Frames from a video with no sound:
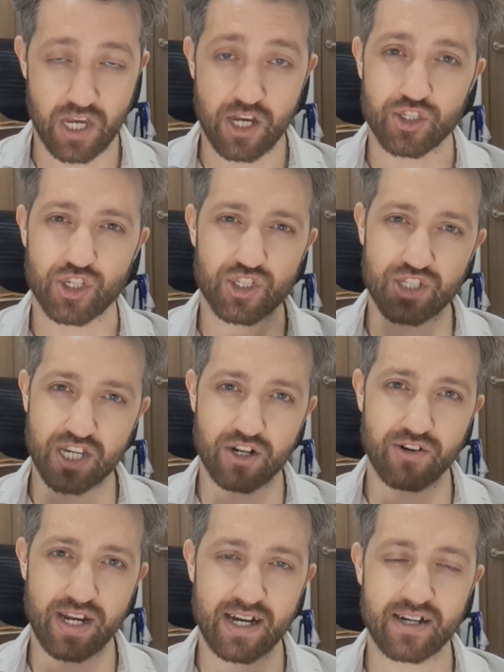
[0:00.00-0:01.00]
So stick
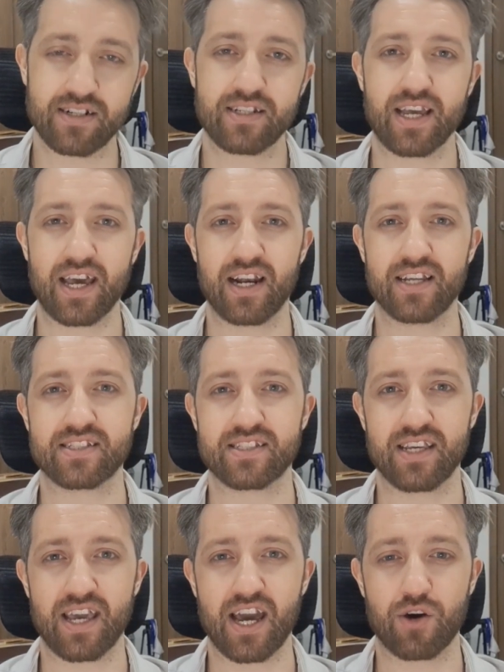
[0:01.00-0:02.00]
around and let's
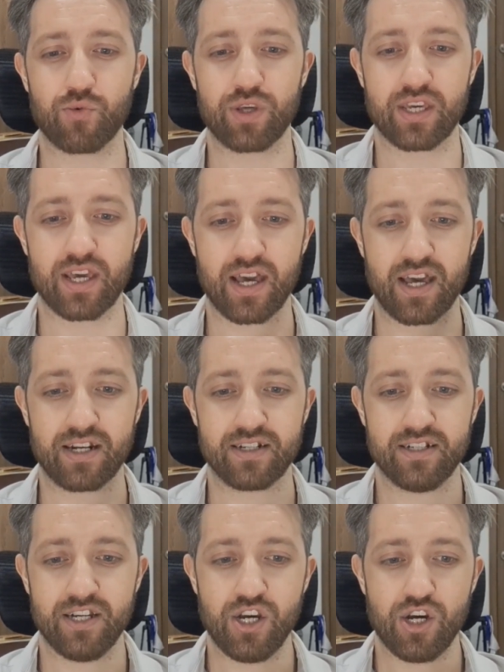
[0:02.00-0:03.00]
see how we can